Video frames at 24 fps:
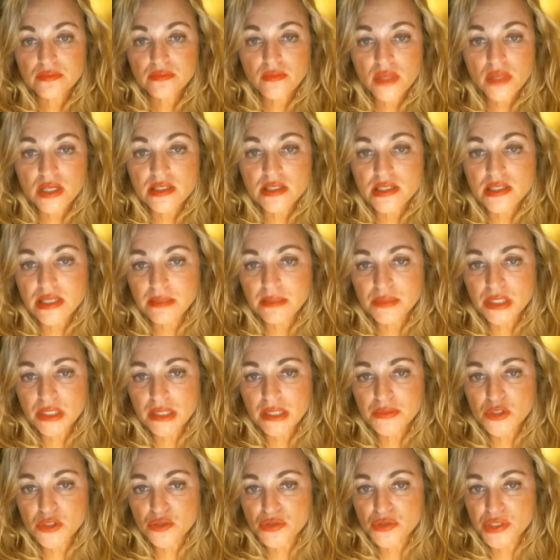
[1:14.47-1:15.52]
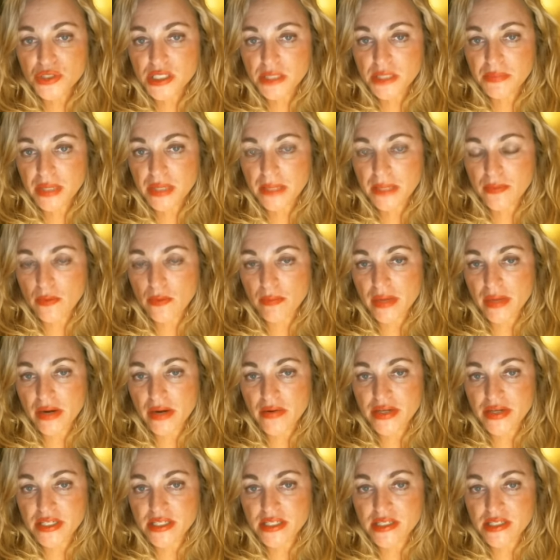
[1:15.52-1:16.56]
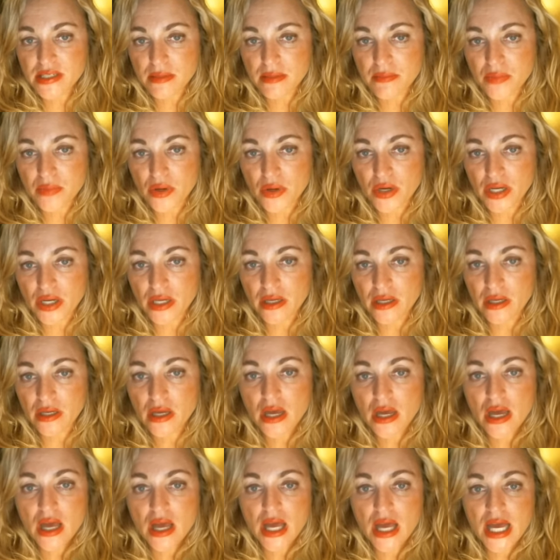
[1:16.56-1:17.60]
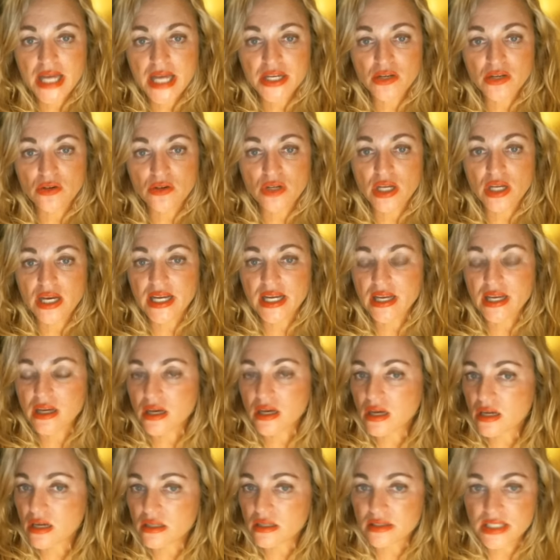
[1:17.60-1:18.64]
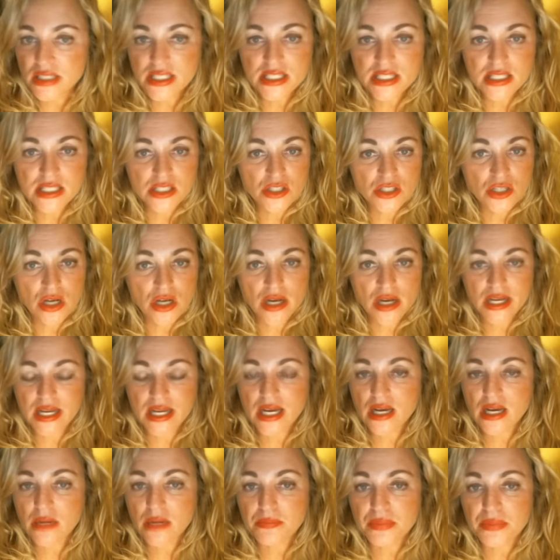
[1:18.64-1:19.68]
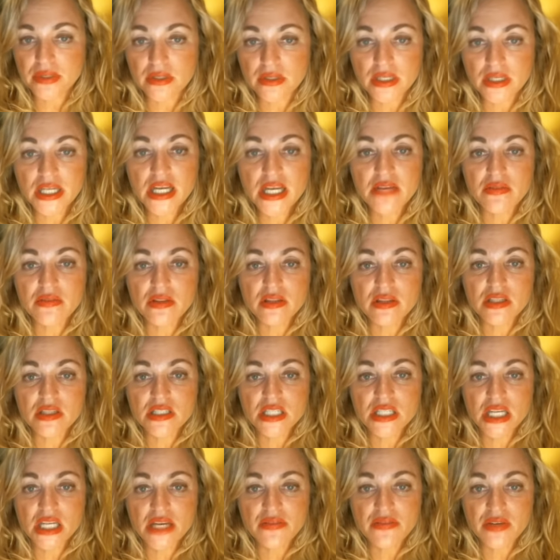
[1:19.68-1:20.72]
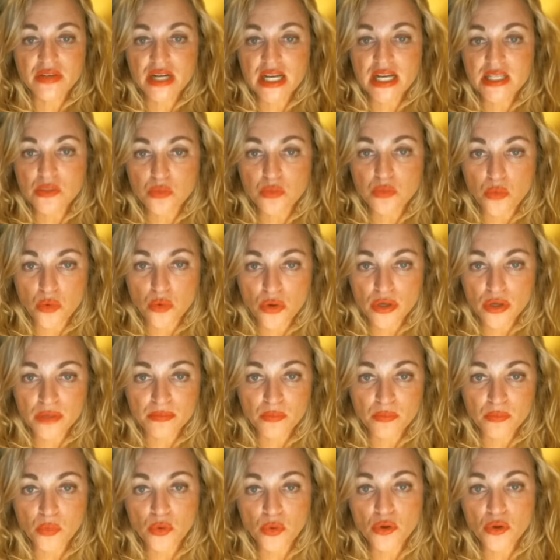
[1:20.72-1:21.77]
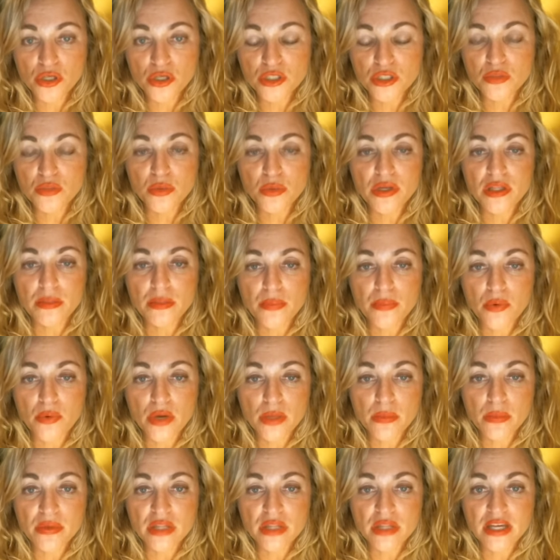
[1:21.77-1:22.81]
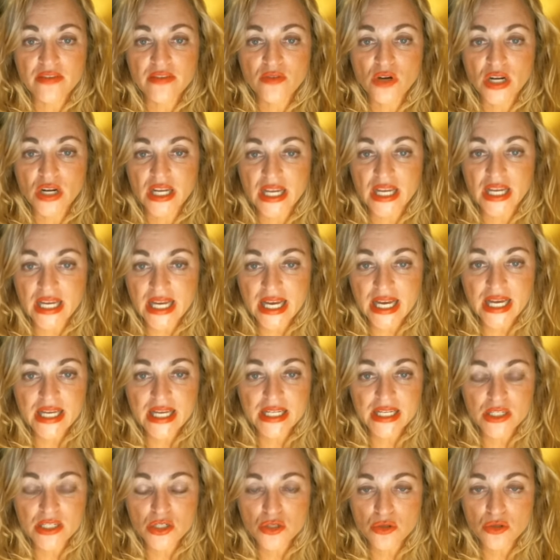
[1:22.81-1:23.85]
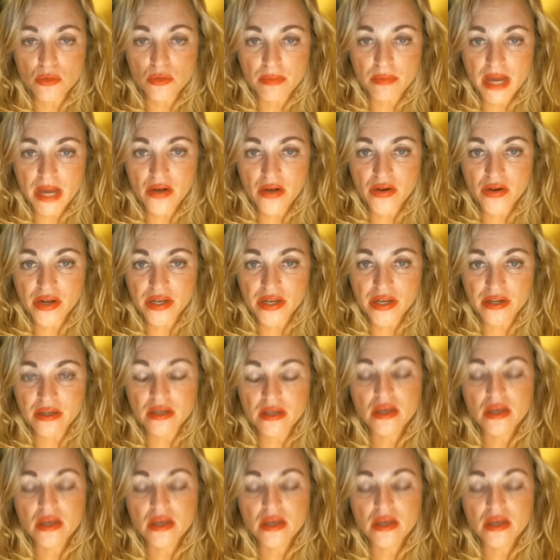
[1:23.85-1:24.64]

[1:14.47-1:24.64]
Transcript: And sometimes you'll see people married to somebody and you're like, uh, this is, I can't believe that this even has worked. worked where the point where they've got engaged or married,